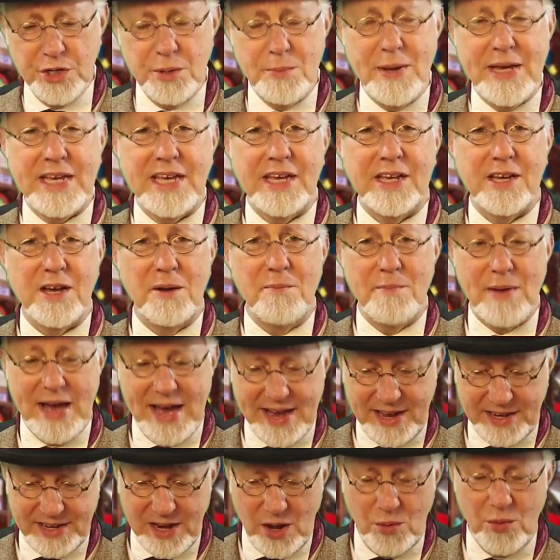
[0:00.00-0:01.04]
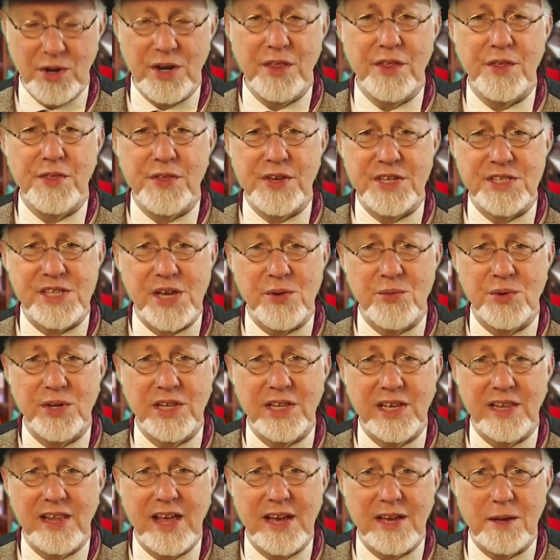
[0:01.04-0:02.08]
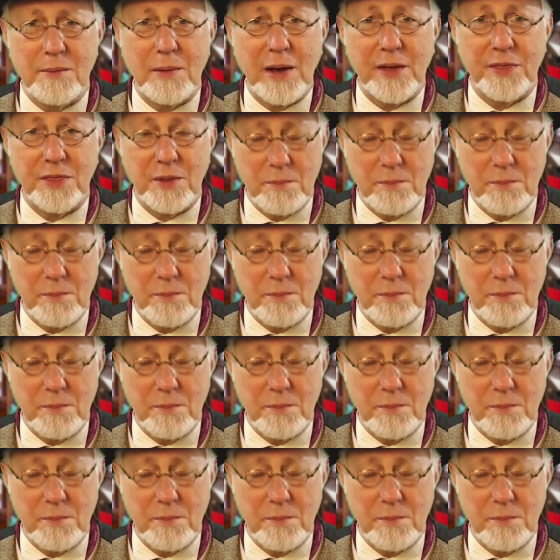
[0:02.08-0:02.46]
to make it come back. Now, one of the things I really like about the